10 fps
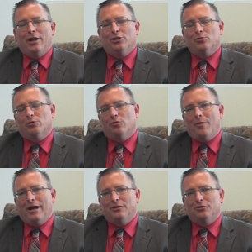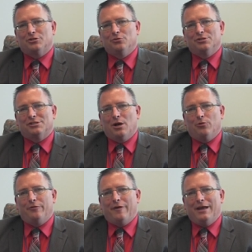And also want to remind you students that
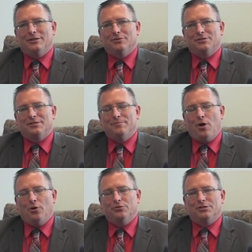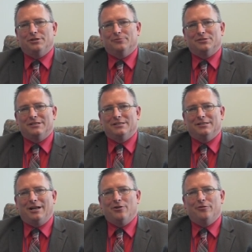we've entered symposium
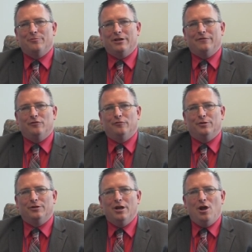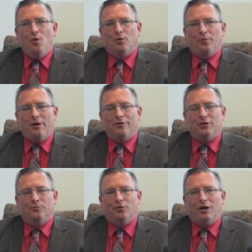season. I know many of you have been preparing
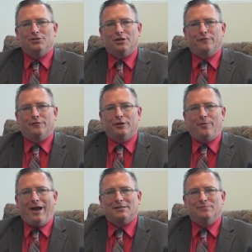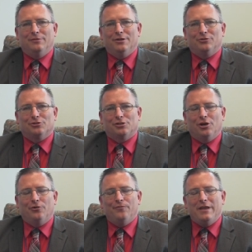your project for the past month or
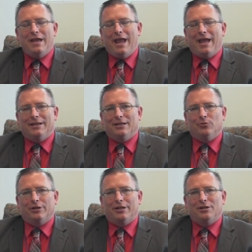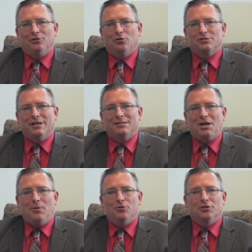so, and uh, we're getting close to that
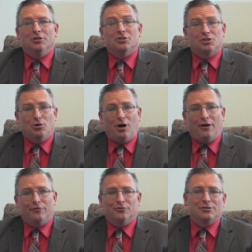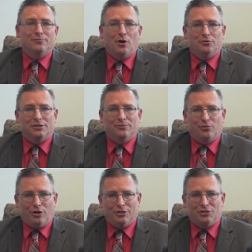time when you're going to show off your symposium
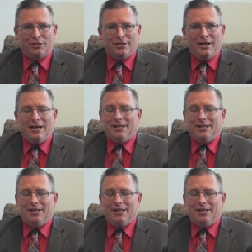project.